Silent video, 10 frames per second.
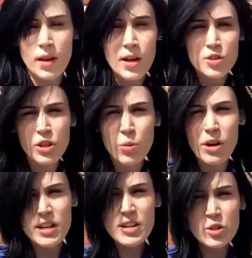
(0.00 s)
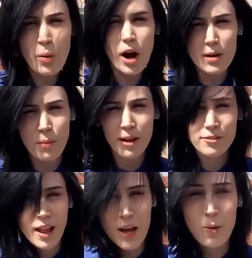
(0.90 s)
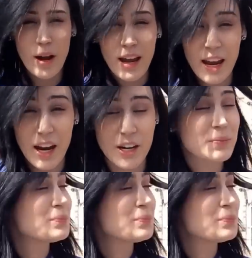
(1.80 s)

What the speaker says: It's really windy, so pardon my flyaway hair.